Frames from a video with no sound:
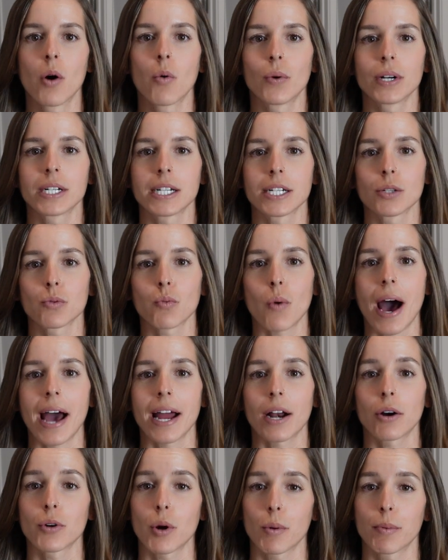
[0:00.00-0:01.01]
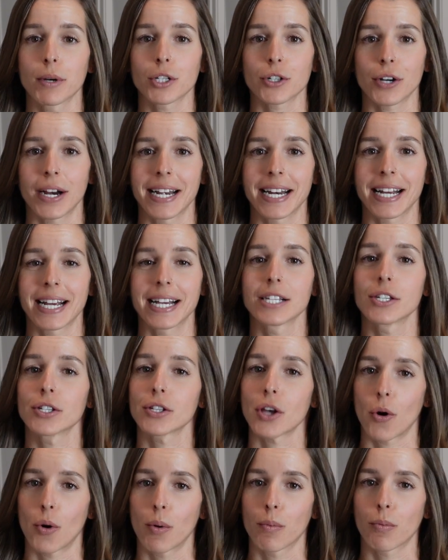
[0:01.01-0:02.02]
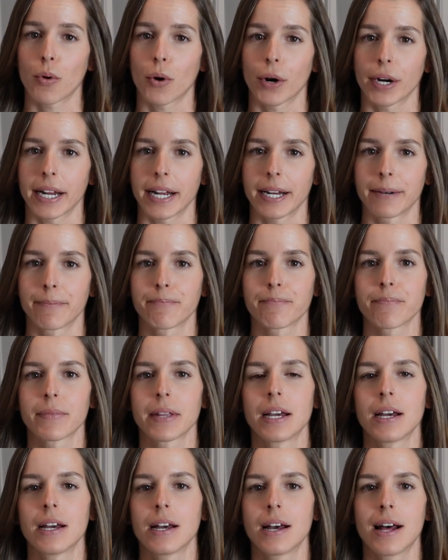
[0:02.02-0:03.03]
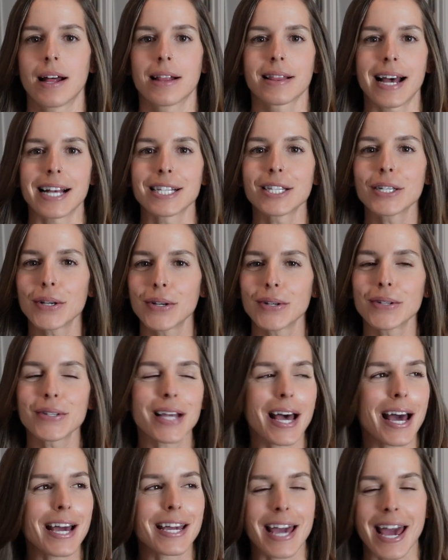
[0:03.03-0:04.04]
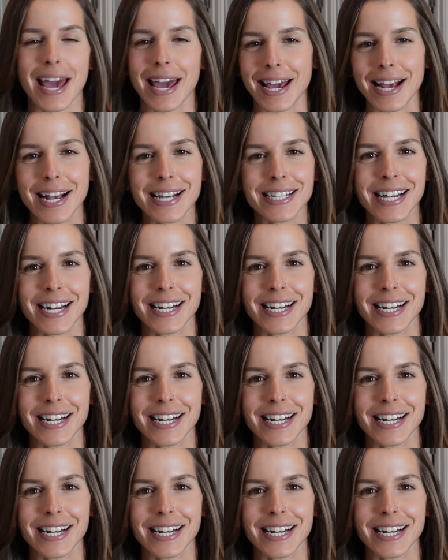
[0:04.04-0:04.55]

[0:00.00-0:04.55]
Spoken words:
which is why aerobic training is so important. Let's use a cake as an